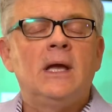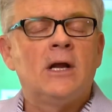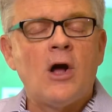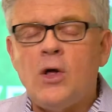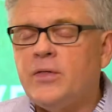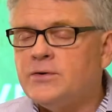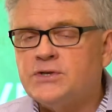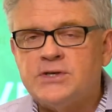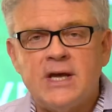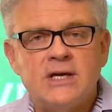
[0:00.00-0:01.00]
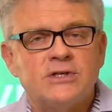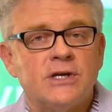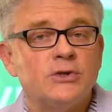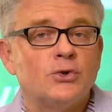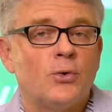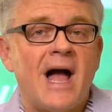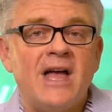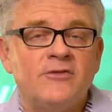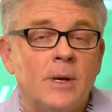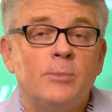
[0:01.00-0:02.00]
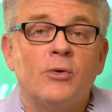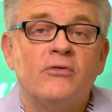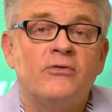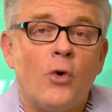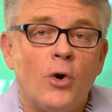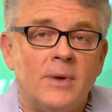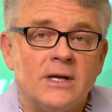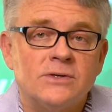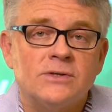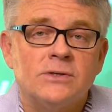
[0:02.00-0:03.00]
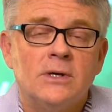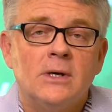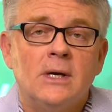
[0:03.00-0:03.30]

and all those things that drive me, performance,